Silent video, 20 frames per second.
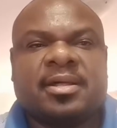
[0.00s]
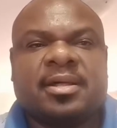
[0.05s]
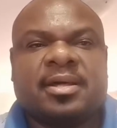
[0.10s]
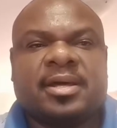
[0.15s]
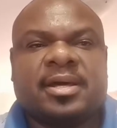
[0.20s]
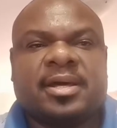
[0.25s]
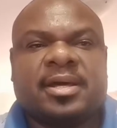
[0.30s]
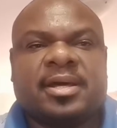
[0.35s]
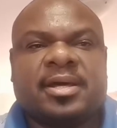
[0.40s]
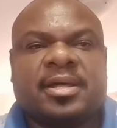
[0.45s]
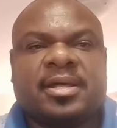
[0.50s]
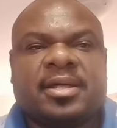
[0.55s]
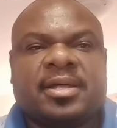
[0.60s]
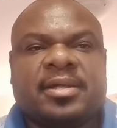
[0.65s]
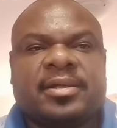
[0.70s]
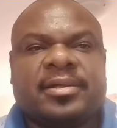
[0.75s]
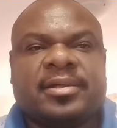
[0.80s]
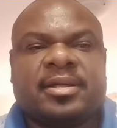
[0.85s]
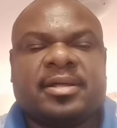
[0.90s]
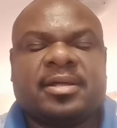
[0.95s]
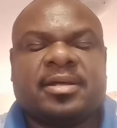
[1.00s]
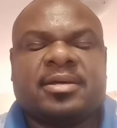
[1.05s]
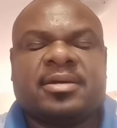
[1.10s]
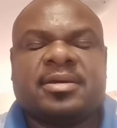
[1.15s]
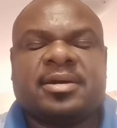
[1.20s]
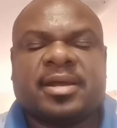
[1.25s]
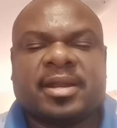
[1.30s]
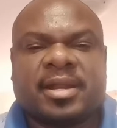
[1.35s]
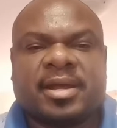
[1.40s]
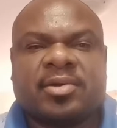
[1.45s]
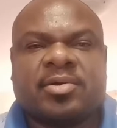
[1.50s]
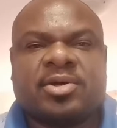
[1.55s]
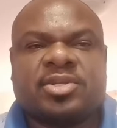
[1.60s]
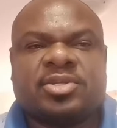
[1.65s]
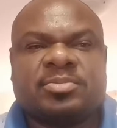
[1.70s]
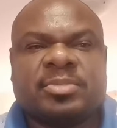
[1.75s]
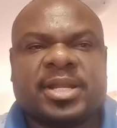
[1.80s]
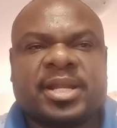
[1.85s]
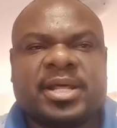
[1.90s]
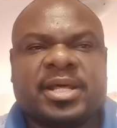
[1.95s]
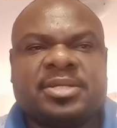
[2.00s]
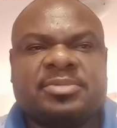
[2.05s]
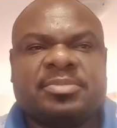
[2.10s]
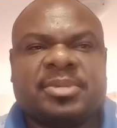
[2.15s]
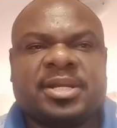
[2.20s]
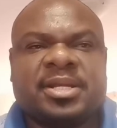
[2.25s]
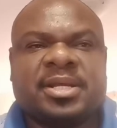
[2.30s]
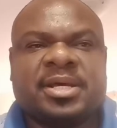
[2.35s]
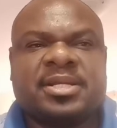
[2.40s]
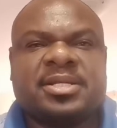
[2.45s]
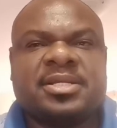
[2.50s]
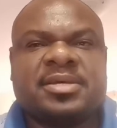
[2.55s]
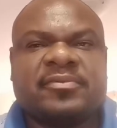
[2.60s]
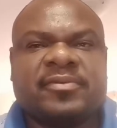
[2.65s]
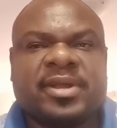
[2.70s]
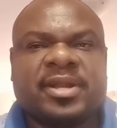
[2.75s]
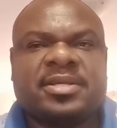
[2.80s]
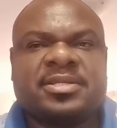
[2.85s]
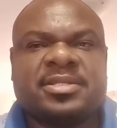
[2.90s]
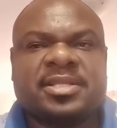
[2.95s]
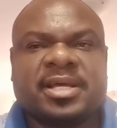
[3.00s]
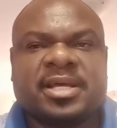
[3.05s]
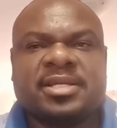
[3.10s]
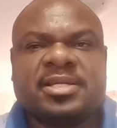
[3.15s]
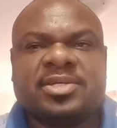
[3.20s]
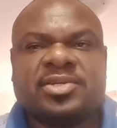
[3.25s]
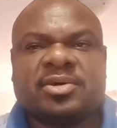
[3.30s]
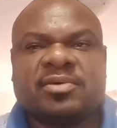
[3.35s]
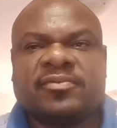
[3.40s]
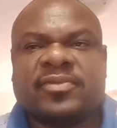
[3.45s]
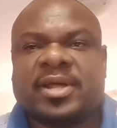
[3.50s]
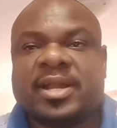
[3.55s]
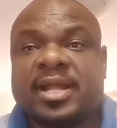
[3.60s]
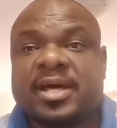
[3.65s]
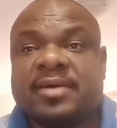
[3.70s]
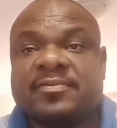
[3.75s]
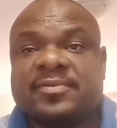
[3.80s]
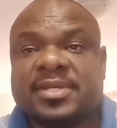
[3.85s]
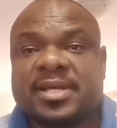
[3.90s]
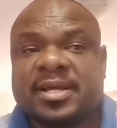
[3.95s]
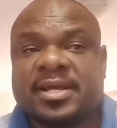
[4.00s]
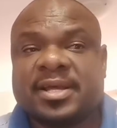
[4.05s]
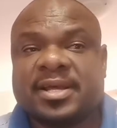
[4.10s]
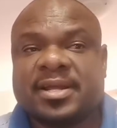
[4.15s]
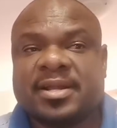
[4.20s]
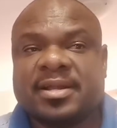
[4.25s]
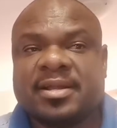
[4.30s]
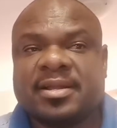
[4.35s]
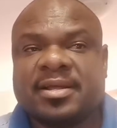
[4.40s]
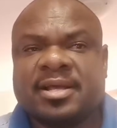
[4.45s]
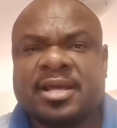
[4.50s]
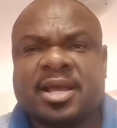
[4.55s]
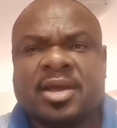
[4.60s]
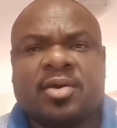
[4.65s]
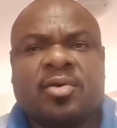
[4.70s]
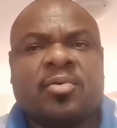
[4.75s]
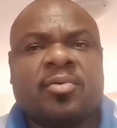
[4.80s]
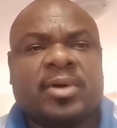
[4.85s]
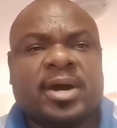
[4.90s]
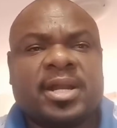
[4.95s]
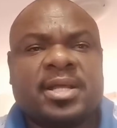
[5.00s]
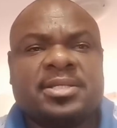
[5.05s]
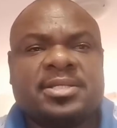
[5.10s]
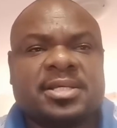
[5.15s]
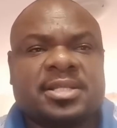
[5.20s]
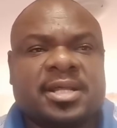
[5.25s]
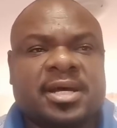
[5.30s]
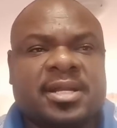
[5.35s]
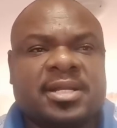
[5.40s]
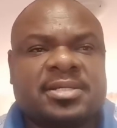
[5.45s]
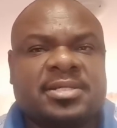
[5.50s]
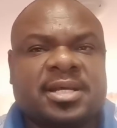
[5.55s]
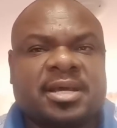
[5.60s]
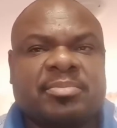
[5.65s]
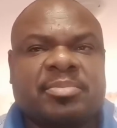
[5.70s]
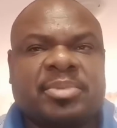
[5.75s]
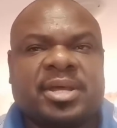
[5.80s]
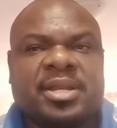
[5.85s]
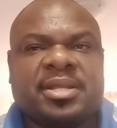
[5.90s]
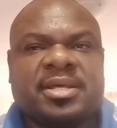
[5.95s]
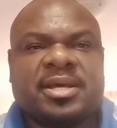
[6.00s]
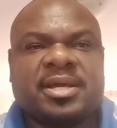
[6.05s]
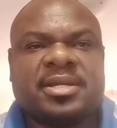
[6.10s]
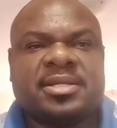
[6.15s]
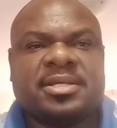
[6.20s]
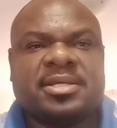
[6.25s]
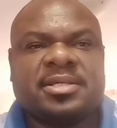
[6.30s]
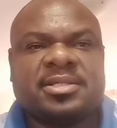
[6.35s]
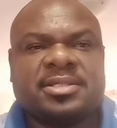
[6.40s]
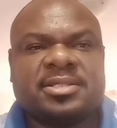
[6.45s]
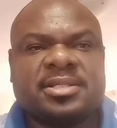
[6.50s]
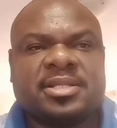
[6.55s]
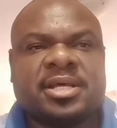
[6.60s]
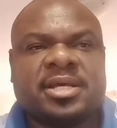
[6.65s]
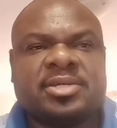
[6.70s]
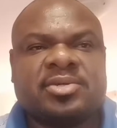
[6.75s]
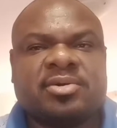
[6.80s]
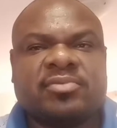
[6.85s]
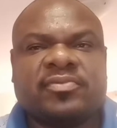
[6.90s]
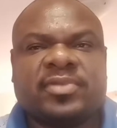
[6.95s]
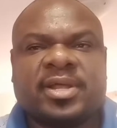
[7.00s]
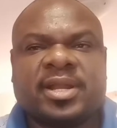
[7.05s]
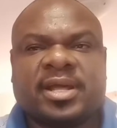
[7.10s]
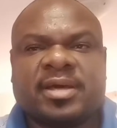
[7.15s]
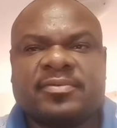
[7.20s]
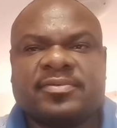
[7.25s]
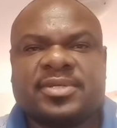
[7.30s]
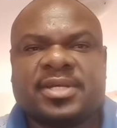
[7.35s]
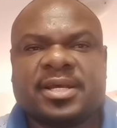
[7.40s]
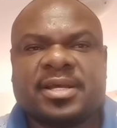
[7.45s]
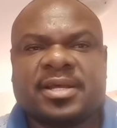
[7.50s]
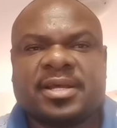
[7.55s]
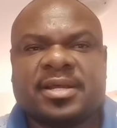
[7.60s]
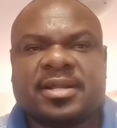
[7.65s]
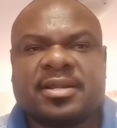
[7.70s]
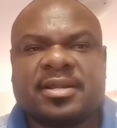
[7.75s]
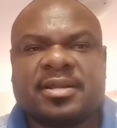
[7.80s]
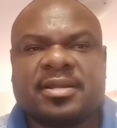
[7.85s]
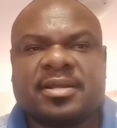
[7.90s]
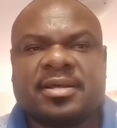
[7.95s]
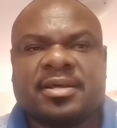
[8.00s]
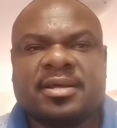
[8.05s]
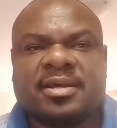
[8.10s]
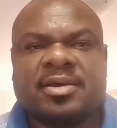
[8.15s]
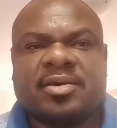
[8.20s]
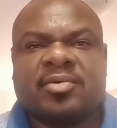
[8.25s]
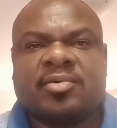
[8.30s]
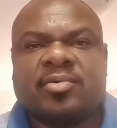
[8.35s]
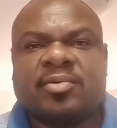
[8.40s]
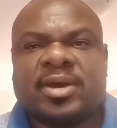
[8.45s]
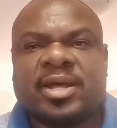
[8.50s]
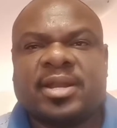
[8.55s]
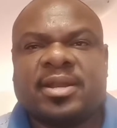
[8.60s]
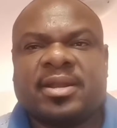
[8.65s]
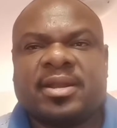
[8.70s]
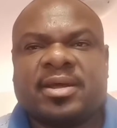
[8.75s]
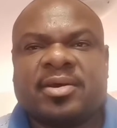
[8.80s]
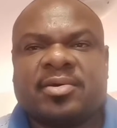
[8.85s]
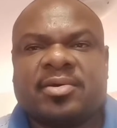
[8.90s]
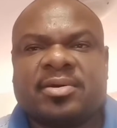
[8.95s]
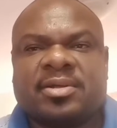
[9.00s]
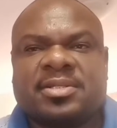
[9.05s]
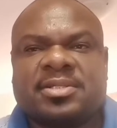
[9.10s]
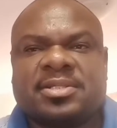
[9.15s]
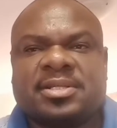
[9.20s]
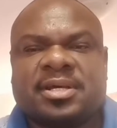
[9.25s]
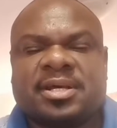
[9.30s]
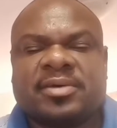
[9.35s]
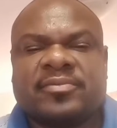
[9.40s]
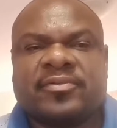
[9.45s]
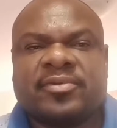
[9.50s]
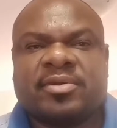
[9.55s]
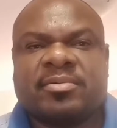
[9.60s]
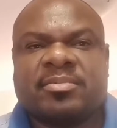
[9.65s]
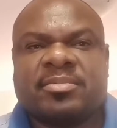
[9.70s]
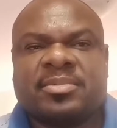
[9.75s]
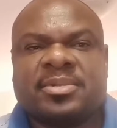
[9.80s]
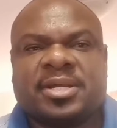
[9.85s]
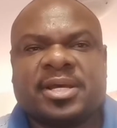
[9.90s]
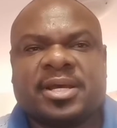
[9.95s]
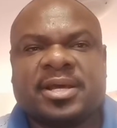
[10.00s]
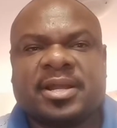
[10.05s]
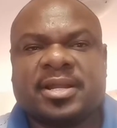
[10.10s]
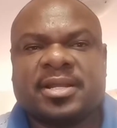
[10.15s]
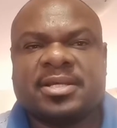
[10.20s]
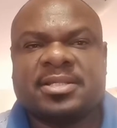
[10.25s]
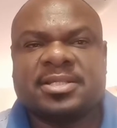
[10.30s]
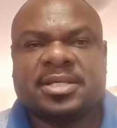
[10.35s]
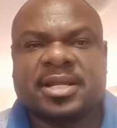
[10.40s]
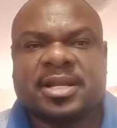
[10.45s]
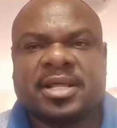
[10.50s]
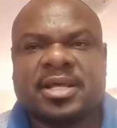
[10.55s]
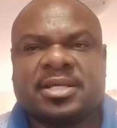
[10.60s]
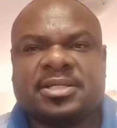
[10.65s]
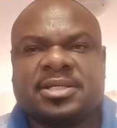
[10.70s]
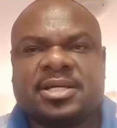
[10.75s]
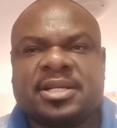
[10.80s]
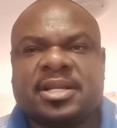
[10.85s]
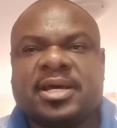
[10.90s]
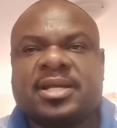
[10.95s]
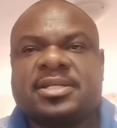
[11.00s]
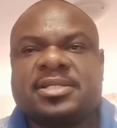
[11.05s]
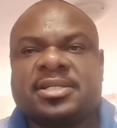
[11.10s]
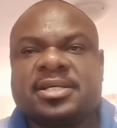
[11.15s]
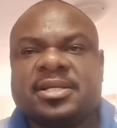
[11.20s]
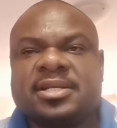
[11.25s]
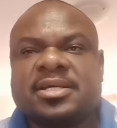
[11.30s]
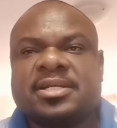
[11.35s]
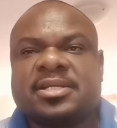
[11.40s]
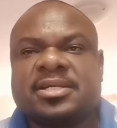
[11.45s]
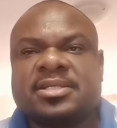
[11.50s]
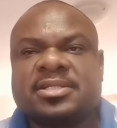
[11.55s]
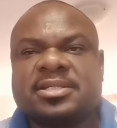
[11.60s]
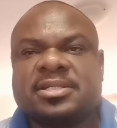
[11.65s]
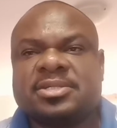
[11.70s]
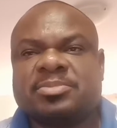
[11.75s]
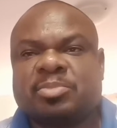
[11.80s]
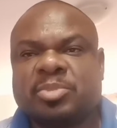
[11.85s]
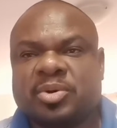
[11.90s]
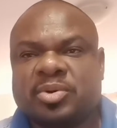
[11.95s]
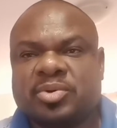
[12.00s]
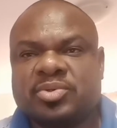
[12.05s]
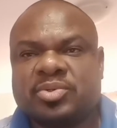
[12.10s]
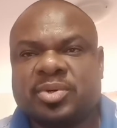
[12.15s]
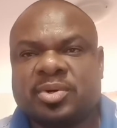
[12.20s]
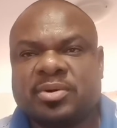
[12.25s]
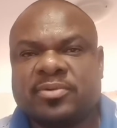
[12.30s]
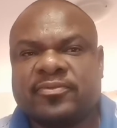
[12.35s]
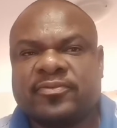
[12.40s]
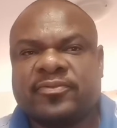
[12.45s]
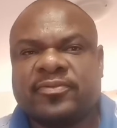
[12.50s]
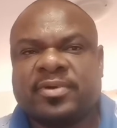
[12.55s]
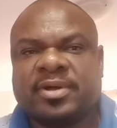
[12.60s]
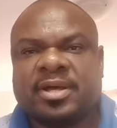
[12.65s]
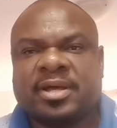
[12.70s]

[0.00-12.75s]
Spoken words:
records management at different stages of the life cycle. What is it that is happening at each stage of the life cycle when records from its creation until it is disposed of